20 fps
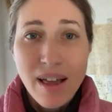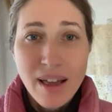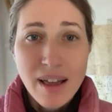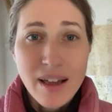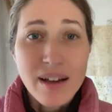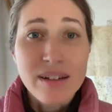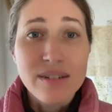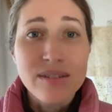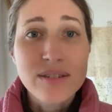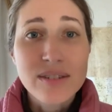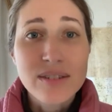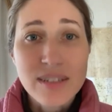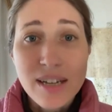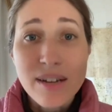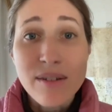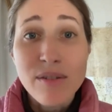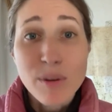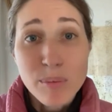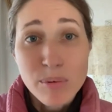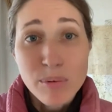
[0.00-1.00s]
and see
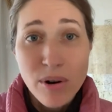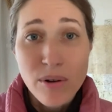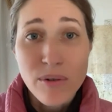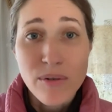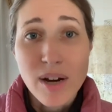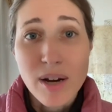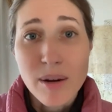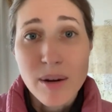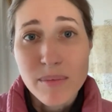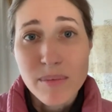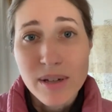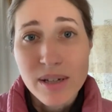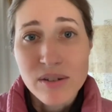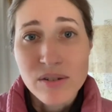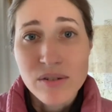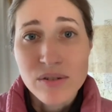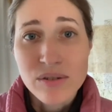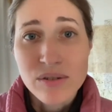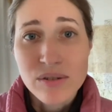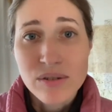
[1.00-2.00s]
if the program
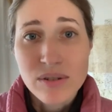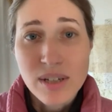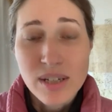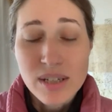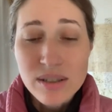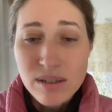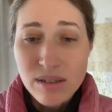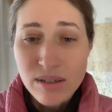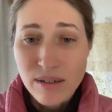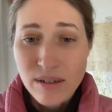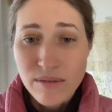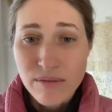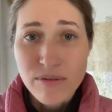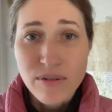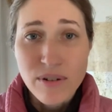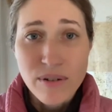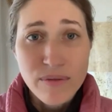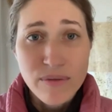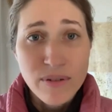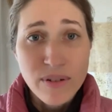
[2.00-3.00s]
is a good
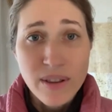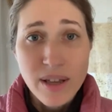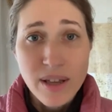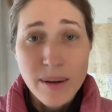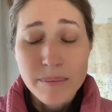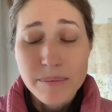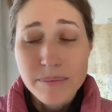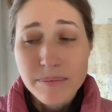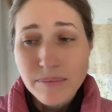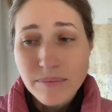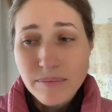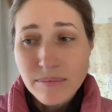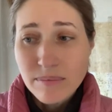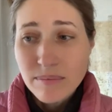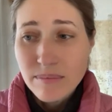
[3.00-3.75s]
fit for them.